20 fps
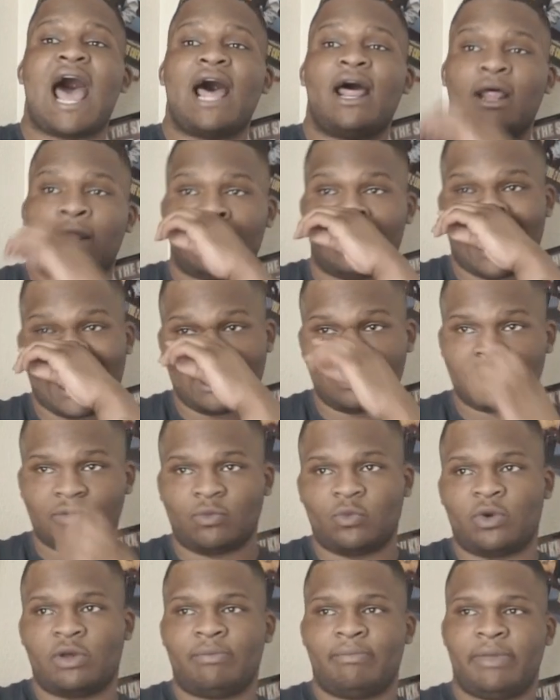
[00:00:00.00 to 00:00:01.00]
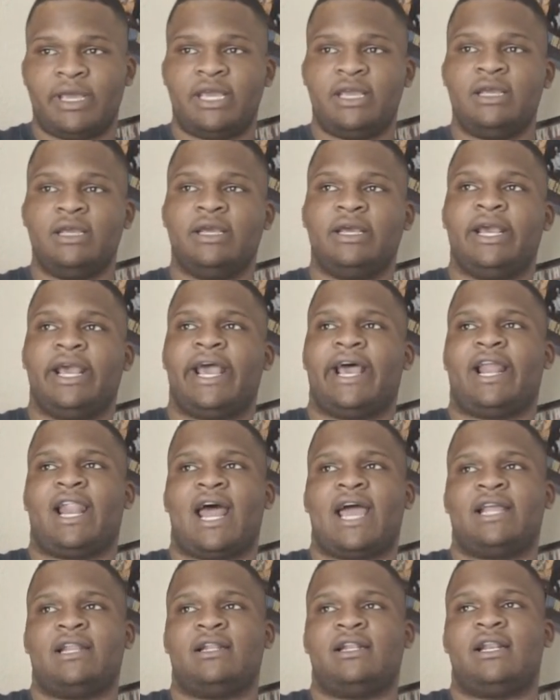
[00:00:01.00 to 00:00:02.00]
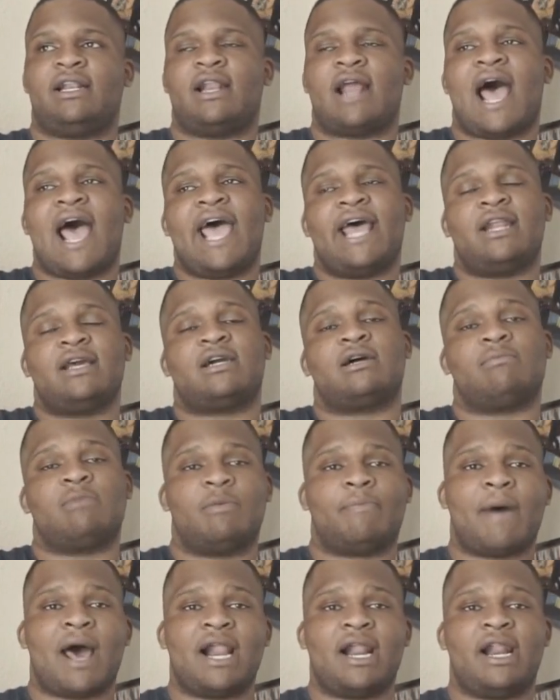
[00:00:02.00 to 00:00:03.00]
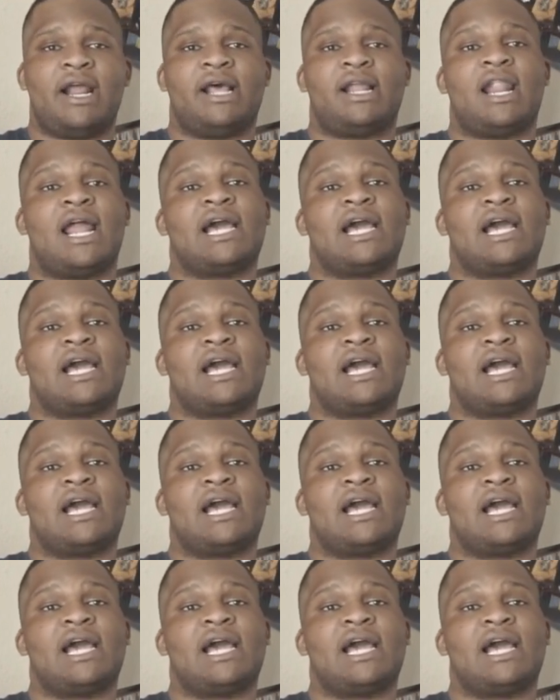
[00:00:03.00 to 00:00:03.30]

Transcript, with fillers: I like with me and like I had to come up out of that.